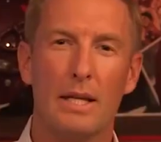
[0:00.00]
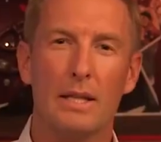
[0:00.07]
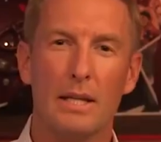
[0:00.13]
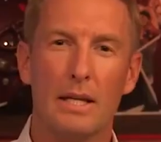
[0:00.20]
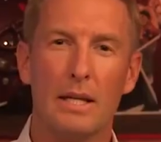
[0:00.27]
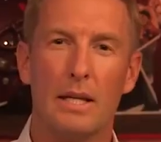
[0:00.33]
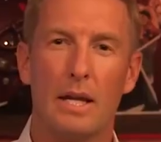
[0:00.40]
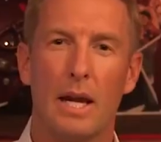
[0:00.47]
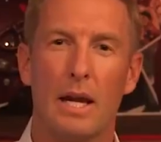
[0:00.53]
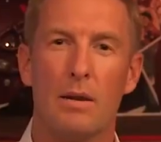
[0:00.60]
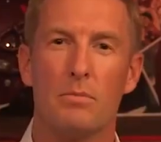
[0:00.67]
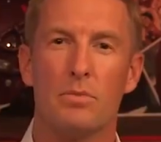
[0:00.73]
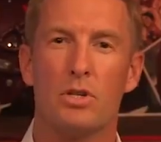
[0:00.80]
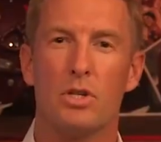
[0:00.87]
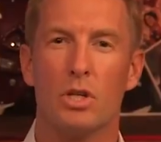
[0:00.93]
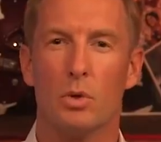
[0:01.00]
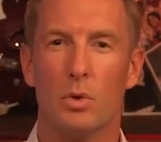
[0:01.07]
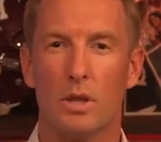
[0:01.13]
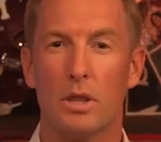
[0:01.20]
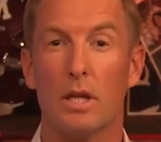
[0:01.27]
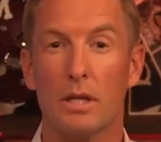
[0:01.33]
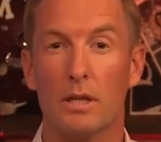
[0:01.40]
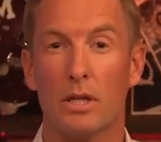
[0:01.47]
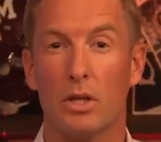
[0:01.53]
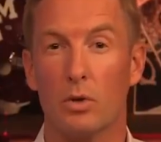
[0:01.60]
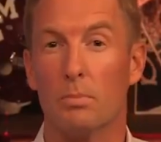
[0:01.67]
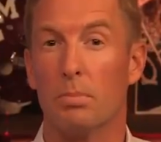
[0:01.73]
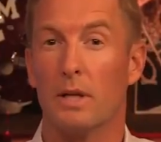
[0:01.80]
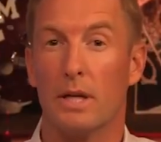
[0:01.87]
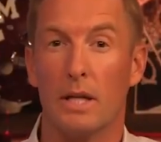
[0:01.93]
With 8 league games, you would think that
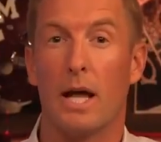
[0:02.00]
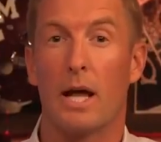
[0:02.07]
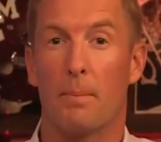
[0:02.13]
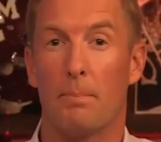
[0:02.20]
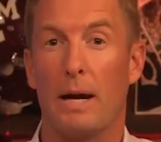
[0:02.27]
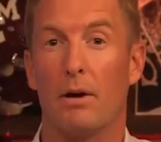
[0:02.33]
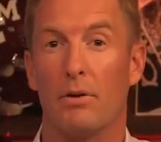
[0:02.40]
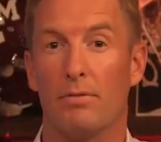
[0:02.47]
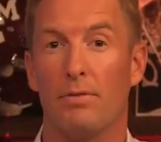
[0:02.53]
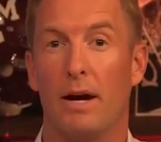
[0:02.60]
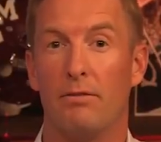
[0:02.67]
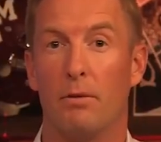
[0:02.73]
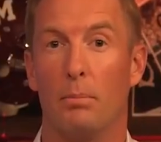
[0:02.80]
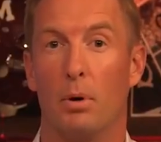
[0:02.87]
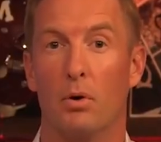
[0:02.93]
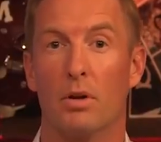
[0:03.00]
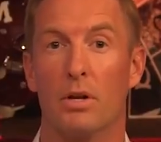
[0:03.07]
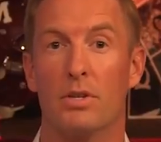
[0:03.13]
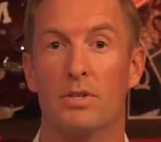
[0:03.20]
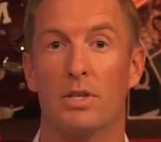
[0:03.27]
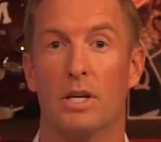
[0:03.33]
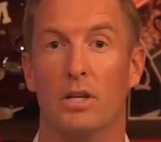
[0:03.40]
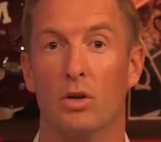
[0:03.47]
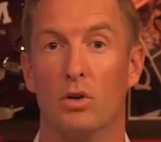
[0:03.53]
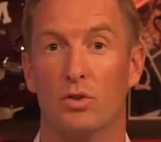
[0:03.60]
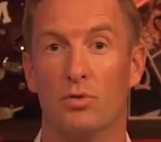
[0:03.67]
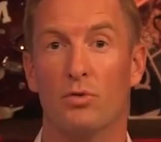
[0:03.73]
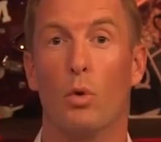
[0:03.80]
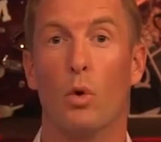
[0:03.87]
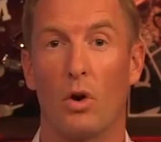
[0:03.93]
you would play a lot of Power 5 opponents in
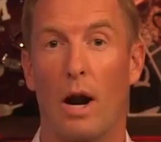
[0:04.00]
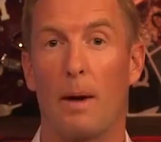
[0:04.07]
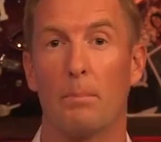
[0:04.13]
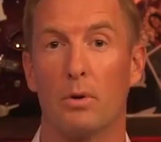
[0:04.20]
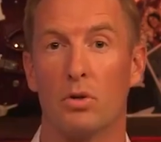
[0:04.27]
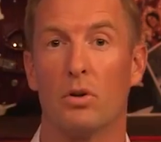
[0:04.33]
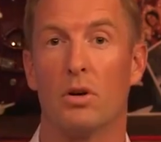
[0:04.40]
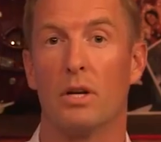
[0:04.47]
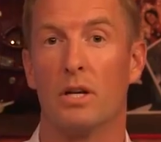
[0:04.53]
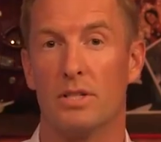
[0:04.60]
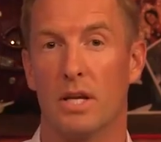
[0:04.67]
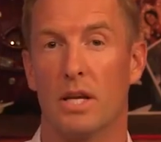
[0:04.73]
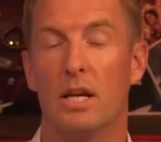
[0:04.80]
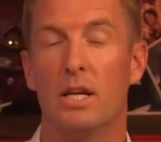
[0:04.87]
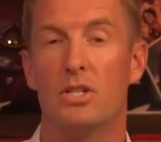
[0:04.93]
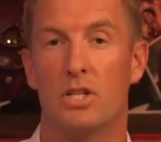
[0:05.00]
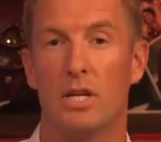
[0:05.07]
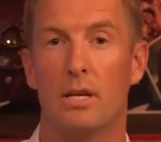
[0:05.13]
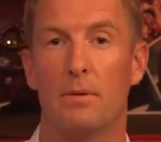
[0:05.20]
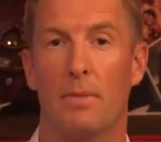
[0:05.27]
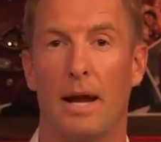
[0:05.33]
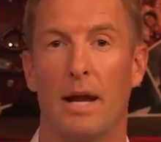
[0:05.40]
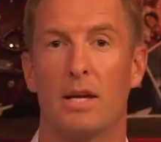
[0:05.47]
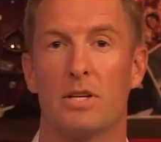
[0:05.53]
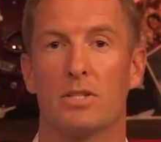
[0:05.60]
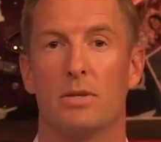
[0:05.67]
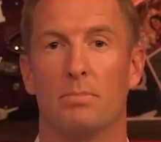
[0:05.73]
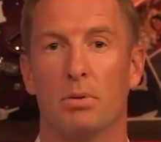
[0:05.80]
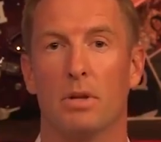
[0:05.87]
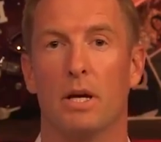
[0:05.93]
those 4 opportunities that each team
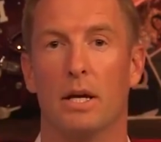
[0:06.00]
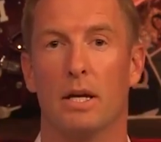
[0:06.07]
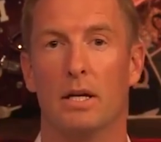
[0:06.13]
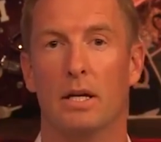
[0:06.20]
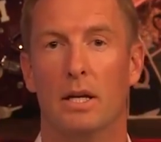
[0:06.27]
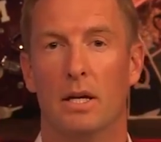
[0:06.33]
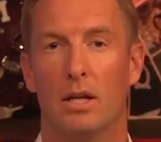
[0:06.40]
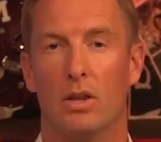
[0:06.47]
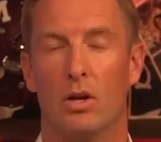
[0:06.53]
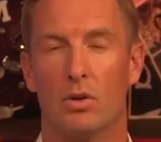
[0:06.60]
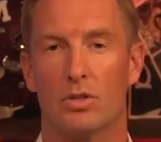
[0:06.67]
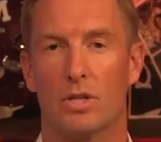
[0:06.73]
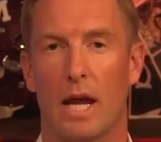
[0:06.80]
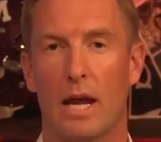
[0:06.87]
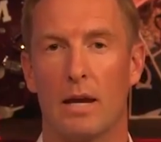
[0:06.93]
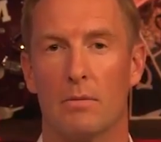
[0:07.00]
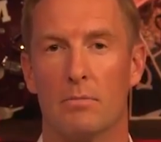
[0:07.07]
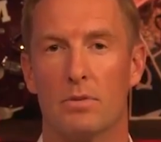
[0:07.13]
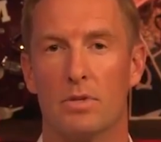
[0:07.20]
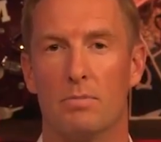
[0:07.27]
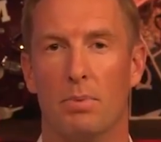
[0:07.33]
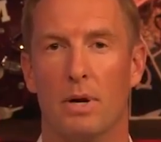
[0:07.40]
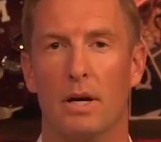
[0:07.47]
has to play those games.